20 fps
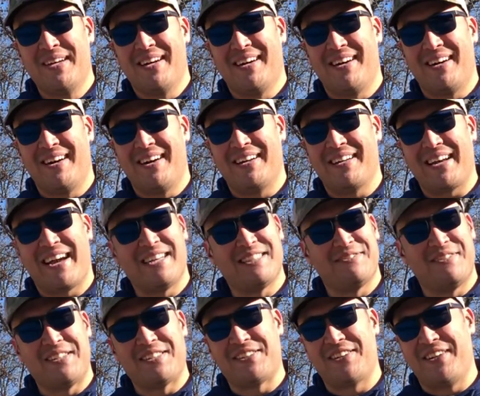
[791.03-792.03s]
Guys,
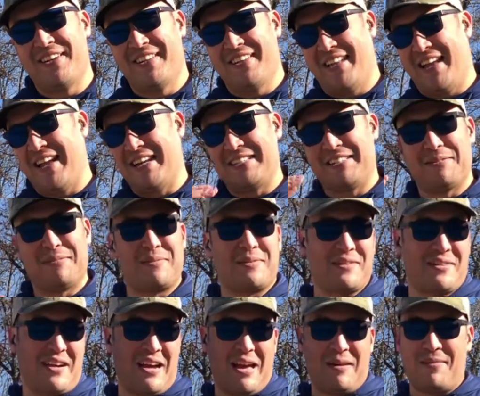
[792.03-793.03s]
make sure you like,
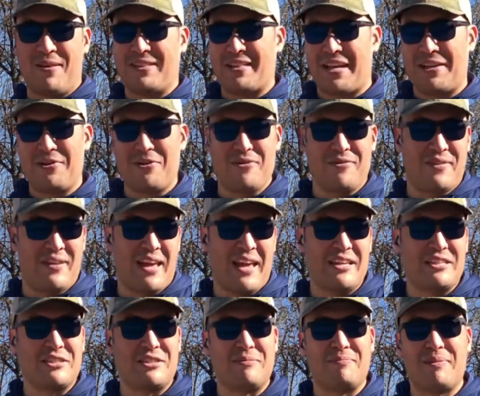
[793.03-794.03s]
subscribe, hit that
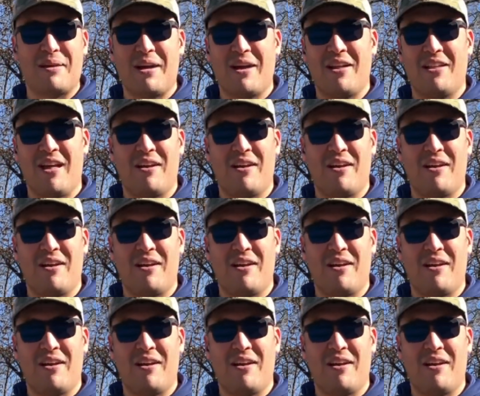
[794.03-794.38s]
notification bell.